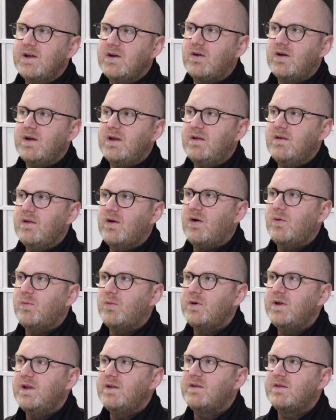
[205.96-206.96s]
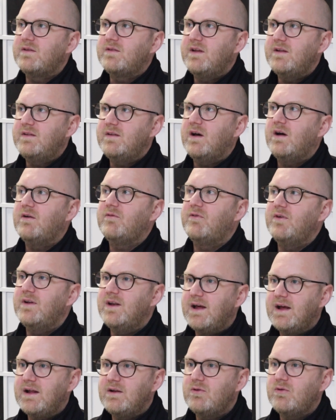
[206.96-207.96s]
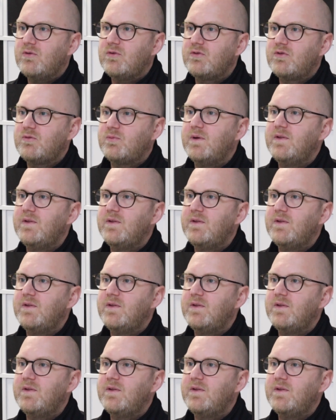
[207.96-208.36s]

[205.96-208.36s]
I wanted to set it up for landlords.